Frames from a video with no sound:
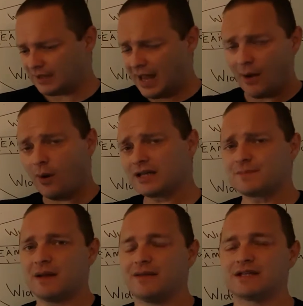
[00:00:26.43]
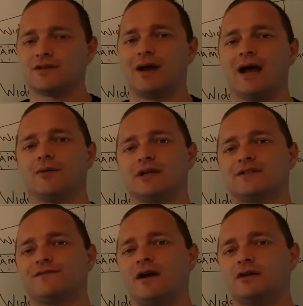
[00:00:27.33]
how I spin this around is
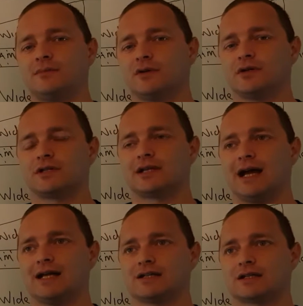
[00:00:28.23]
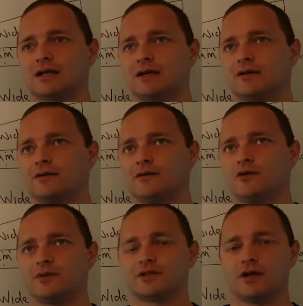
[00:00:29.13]
very much to ask
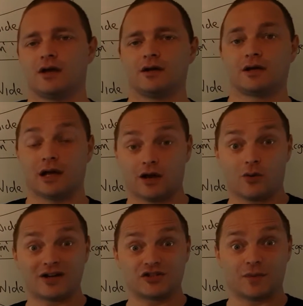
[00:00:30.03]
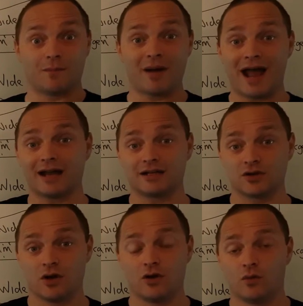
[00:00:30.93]
almost a question back is
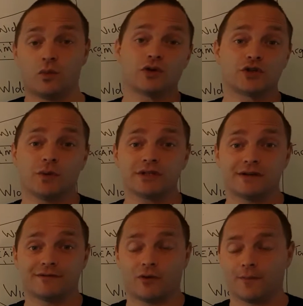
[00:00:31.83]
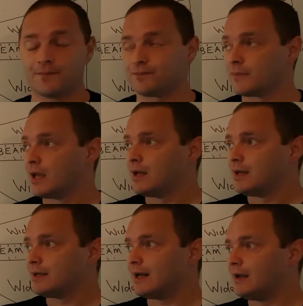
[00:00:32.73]
what do you want it for?
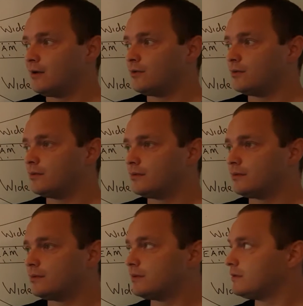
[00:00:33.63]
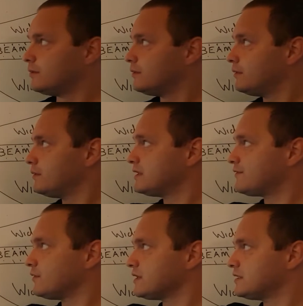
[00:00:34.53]
Now this
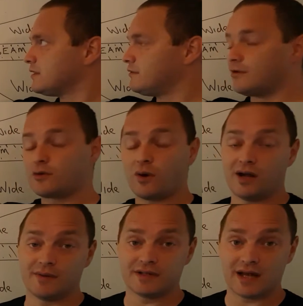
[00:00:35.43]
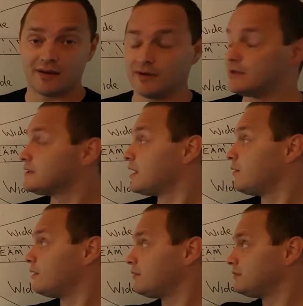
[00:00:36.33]
falls into the requirements element.
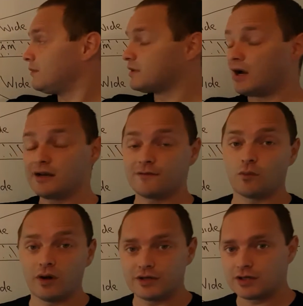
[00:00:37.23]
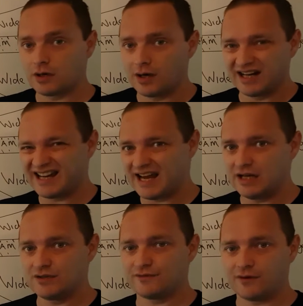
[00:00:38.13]
So I'm, I'm kind of wanting to try and
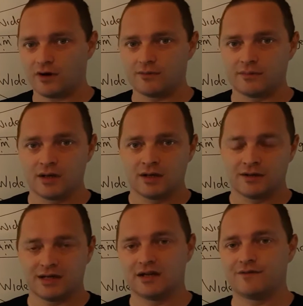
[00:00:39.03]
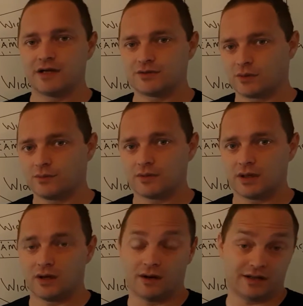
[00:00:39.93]
gauge from the individual, uh,
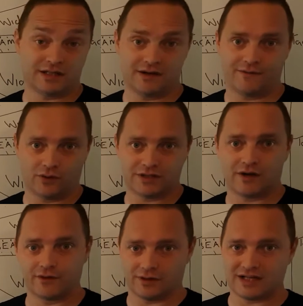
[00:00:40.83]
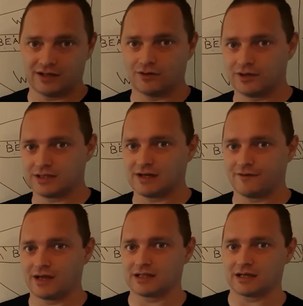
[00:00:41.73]
and this is for yourself, you're asking yourself
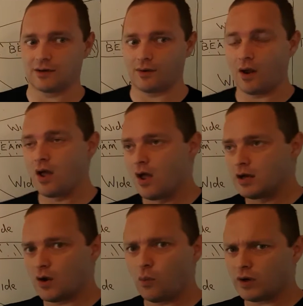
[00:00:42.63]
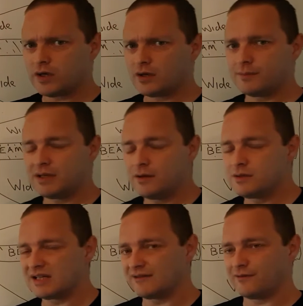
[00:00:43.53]
exactly, you know, what are you going to be
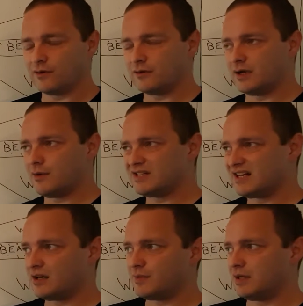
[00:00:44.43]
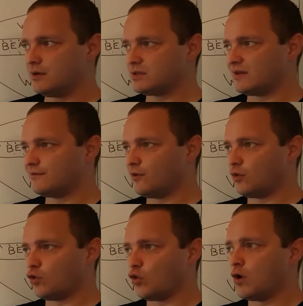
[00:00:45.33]
using for? You know, is it going to be using
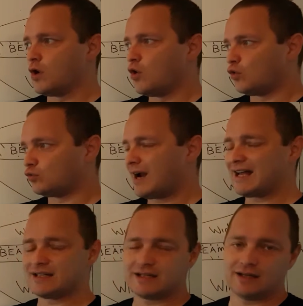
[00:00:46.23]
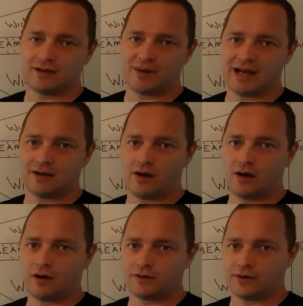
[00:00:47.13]
for rats in the back
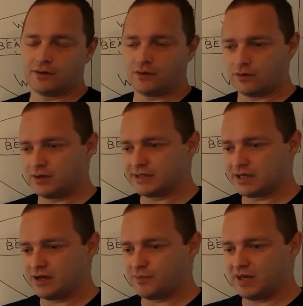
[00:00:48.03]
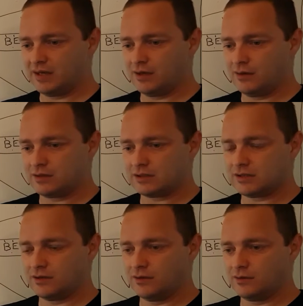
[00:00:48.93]
garden or is it going to be used
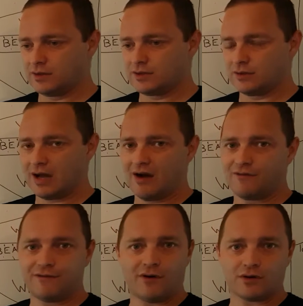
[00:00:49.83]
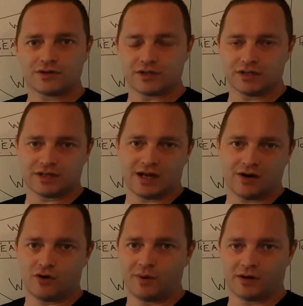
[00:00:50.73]
to sort out foxes that are
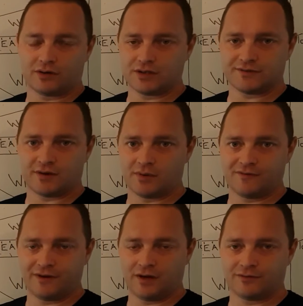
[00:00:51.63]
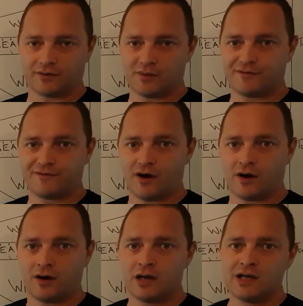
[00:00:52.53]
coming across from a field from afar